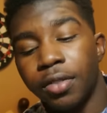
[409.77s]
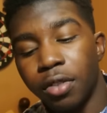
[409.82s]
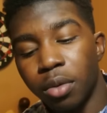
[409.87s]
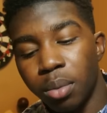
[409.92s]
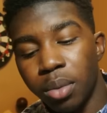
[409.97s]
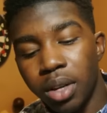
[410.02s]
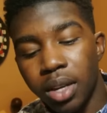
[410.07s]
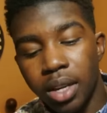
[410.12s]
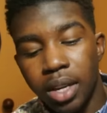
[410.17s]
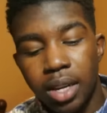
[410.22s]
for
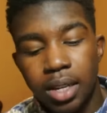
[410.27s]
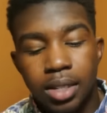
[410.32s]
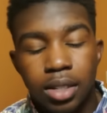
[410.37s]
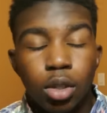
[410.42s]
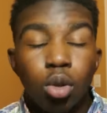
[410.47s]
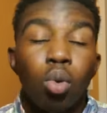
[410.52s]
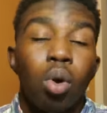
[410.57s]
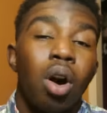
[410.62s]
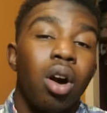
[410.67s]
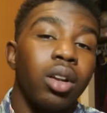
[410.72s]
me is
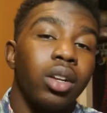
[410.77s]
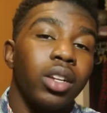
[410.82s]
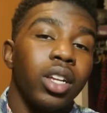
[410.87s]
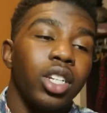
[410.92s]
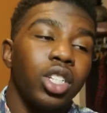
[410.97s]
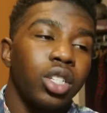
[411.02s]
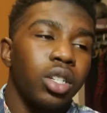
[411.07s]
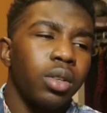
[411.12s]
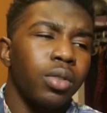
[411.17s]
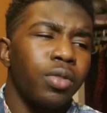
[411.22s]
to
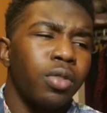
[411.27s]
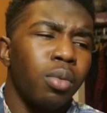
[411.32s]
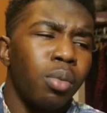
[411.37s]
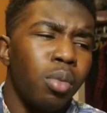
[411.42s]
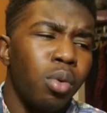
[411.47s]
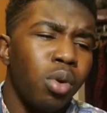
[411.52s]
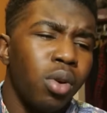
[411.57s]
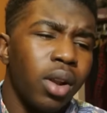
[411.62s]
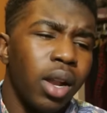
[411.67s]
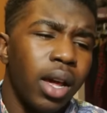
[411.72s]
audition for
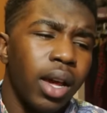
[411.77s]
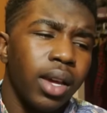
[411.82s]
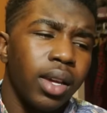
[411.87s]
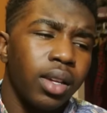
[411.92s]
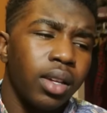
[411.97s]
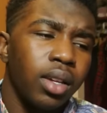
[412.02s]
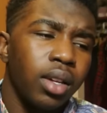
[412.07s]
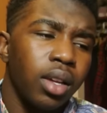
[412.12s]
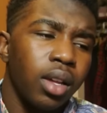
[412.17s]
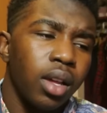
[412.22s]
more,
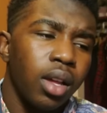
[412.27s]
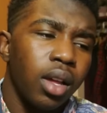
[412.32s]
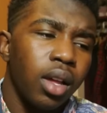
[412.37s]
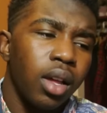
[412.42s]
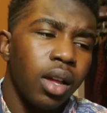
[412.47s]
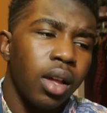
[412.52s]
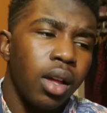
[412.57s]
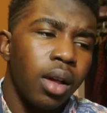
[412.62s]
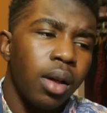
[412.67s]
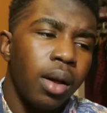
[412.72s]
like,
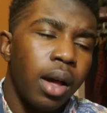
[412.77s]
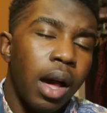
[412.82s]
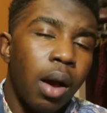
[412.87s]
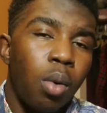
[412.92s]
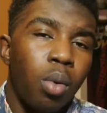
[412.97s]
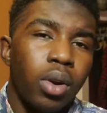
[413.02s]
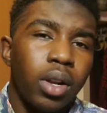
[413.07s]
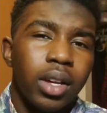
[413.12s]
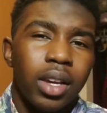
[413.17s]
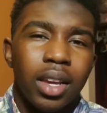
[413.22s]
I
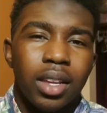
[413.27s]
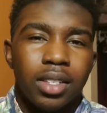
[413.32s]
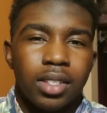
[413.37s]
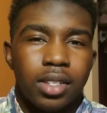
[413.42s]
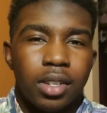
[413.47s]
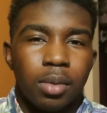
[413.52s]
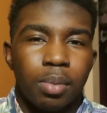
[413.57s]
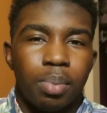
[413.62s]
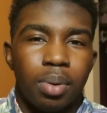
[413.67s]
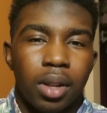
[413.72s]
want to get
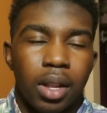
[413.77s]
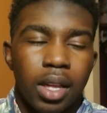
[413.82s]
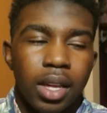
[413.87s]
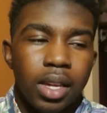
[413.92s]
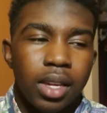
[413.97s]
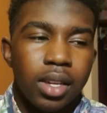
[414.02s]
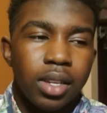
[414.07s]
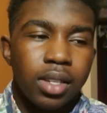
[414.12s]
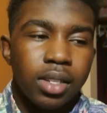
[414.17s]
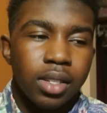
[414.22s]
into
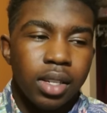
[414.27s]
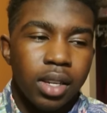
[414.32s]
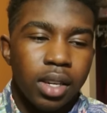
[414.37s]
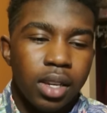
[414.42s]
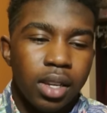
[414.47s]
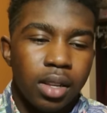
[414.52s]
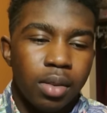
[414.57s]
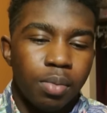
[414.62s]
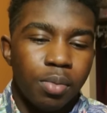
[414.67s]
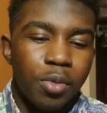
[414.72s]
plays
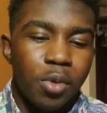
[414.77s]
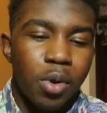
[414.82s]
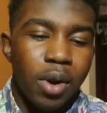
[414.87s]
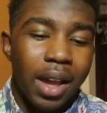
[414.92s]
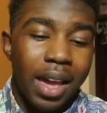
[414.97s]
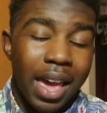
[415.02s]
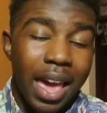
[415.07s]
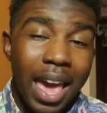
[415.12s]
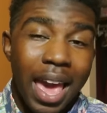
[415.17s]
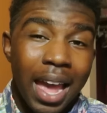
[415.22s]
and
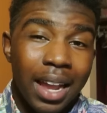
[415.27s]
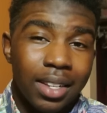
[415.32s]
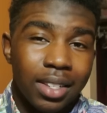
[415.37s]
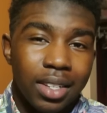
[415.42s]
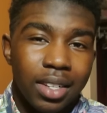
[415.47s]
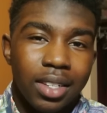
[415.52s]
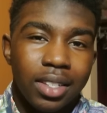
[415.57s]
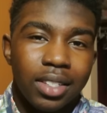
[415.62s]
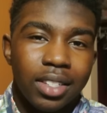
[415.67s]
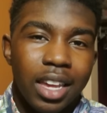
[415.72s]
more
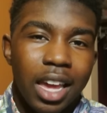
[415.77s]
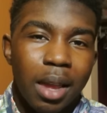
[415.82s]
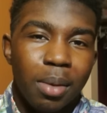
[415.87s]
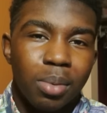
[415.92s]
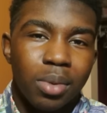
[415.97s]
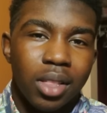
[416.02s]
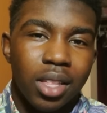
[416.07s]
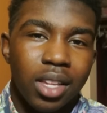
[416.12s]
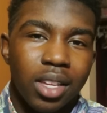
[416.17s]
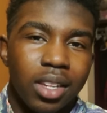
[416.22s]
acting
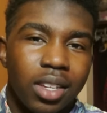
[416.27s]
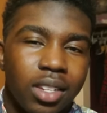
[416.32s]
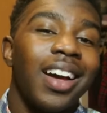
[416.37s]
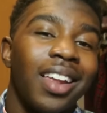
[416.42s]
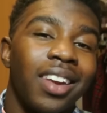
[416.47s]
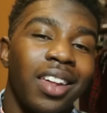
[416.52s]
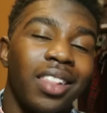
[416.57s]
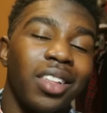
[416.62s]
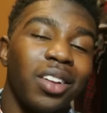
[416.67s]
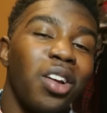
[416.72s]
type things.
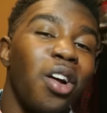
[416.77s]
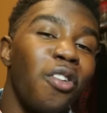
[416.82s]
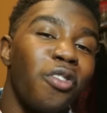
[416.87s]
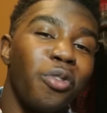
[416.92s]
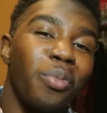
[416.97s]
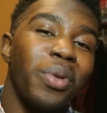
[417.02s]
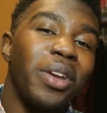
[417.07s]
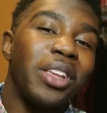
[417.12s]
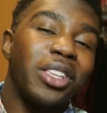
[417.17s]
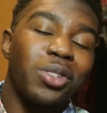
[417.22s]
Another goal
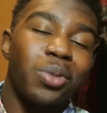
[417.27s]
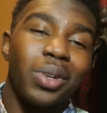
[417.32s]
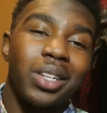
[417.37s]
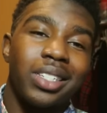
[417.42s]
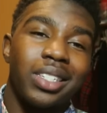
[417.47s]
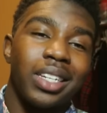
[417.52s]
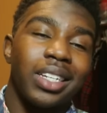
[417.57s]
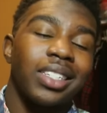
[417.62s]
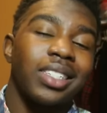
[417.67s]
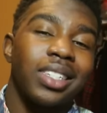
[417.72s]
for me in
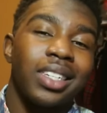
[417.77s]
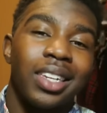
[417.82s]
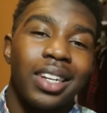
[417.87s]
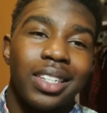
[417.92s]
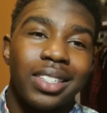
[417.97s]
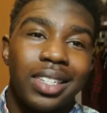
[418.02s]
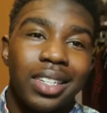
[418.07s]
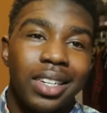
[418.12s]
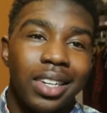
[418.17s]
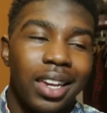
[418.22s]
2016
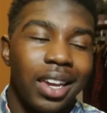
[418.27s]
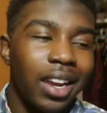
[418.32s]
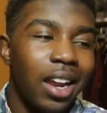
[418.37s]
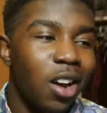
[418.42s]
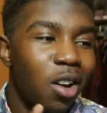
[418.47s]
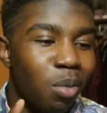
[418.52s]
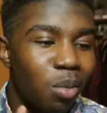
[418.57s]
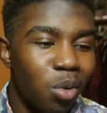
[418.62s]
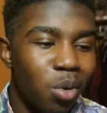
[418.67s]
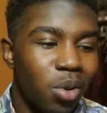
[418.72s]
is to get
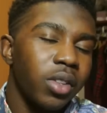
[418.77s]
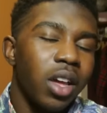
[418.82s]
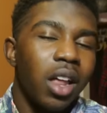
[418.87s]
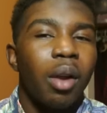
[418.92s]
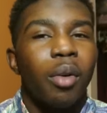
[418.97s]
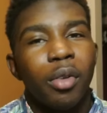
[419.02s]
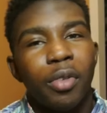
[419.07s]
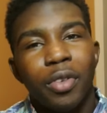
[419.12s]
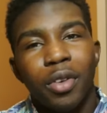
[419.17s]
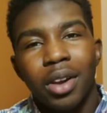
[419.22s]
out more. Y'all
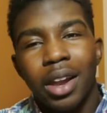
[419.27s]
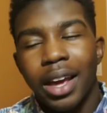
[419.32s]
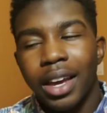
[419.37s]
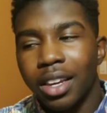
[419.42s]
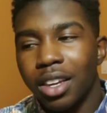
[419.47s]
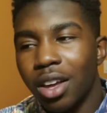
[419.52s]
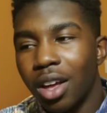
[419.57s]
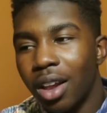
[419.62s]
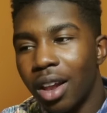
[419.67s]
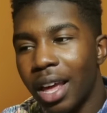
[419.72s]
ever feel
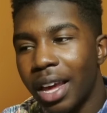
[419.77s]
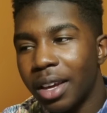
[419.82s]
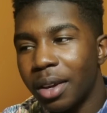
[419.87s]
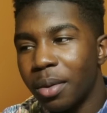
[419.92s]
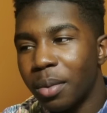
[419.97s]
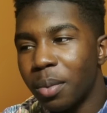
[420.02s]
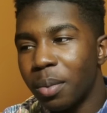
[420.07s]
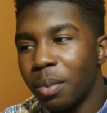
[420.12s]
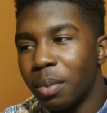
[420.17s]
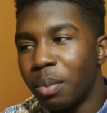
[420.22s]
like y'all
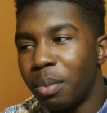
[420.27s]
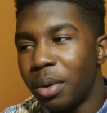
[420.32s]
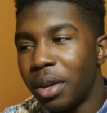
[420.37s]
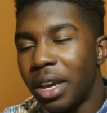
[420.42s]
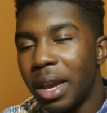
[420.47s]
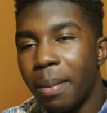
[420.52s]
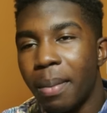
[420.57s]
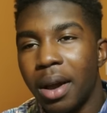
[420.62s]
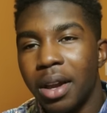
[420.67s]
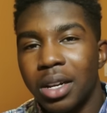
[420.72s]
like
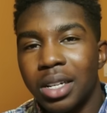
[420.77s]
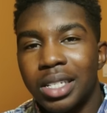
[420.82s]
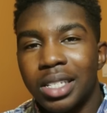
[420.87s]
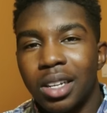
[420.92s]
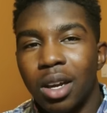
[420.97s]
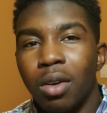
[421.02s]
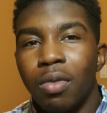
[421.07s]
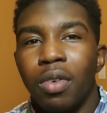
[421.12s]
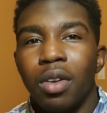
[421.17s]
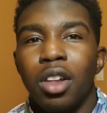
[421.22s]
being by
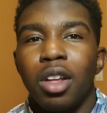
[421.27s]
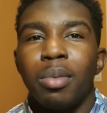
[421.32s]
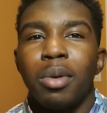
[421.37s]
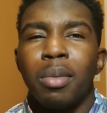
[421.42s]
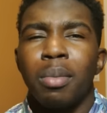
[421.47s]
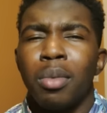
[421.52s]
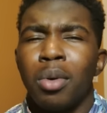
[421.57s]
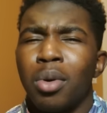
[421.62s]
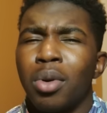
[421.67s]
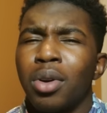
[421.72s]
yourself a little
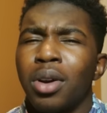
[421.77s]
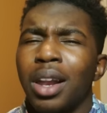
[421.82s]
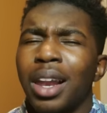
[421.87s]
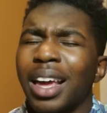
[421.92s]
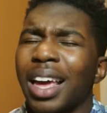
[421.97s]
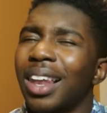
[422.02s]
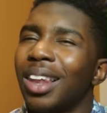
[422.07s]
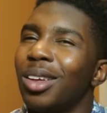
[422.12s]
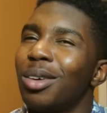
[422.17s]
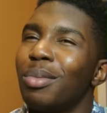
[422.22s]
bit more,
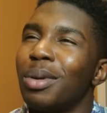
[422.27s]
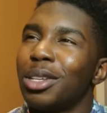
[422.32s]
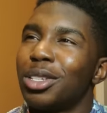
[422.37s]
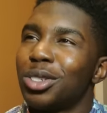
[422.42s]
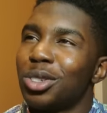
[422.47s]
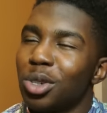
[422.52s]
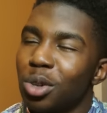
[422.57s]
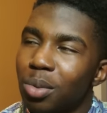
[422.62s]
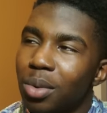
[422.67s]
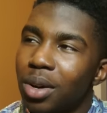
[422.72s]
like a little bit too